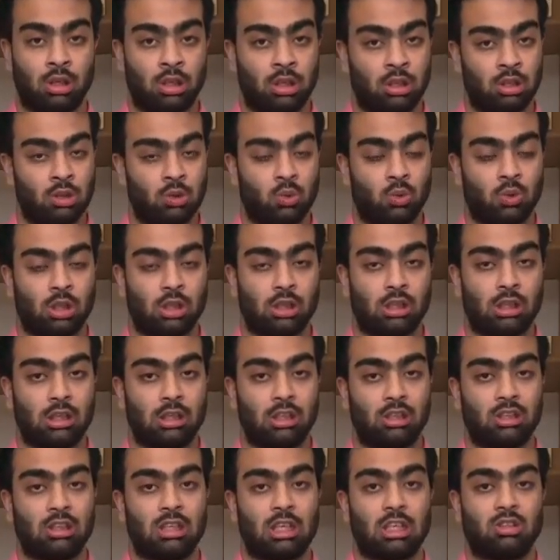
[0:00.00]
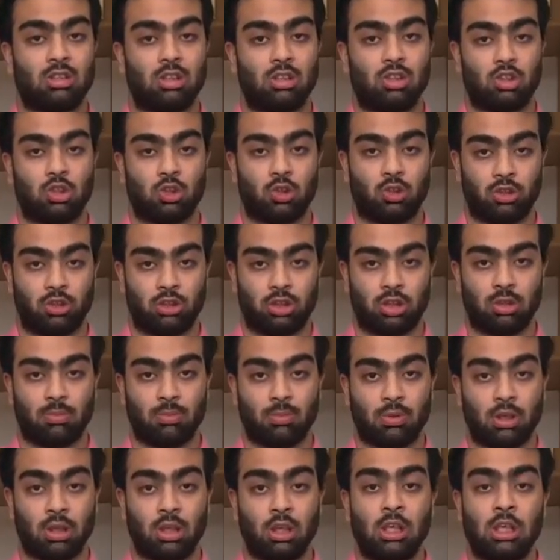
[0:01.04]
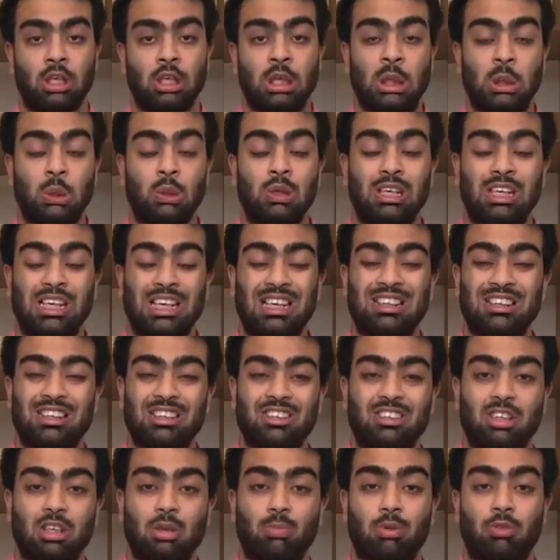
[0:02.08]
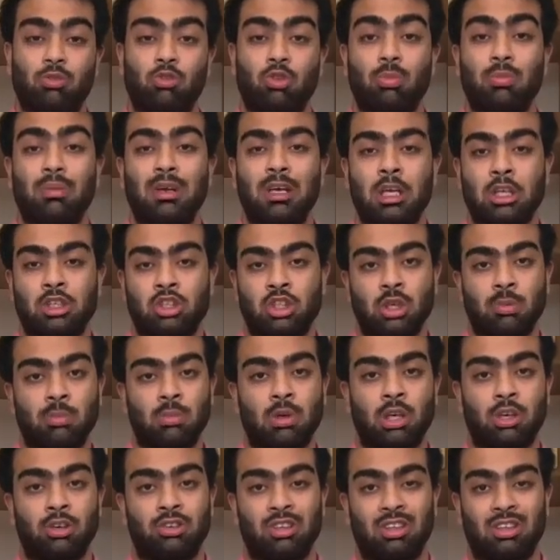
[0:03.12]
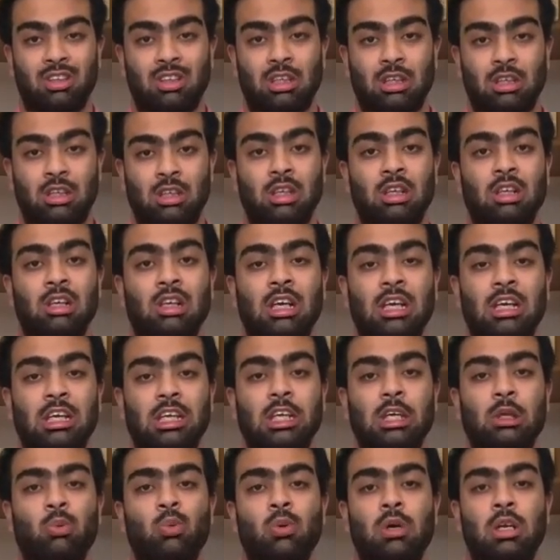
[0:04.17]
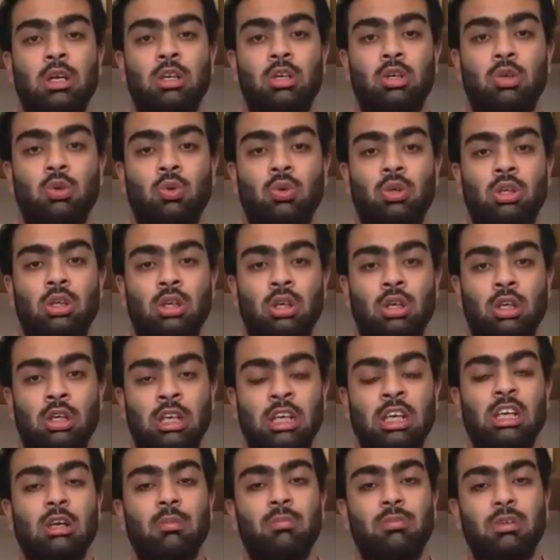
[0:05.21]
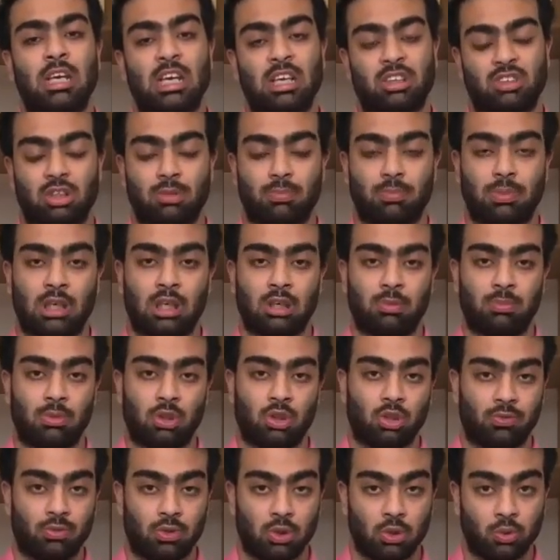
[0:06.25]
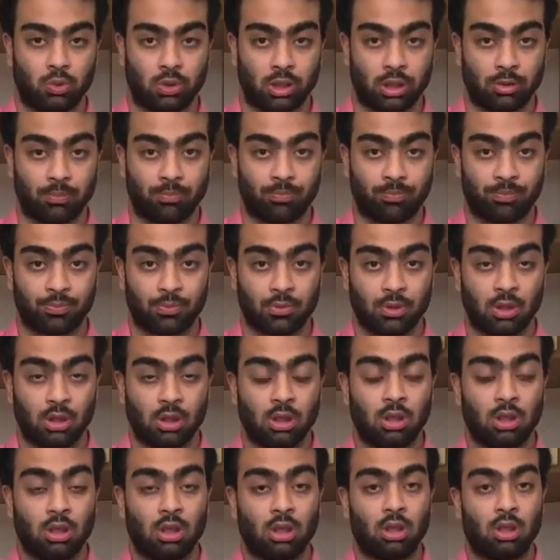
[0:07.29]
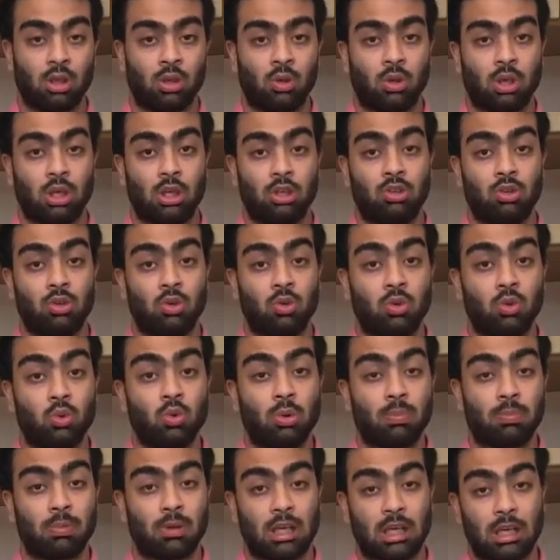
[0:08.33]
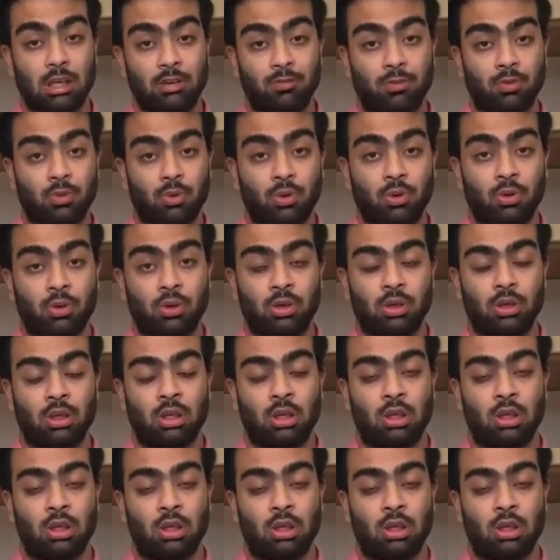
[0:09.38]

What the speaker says: in UK, that is national insurance number. You'll get this number from HMRC, that is like equivalent to income tax department of UK. Okay, so to apply for